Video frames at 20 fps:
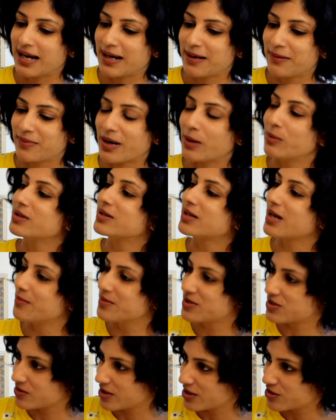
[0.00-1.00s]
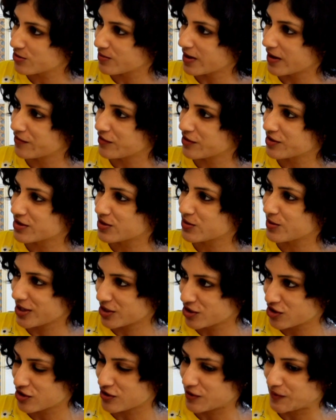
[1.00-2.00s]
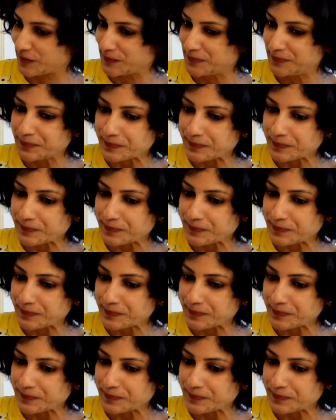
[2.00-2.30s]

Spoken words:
I will come straight to my first question.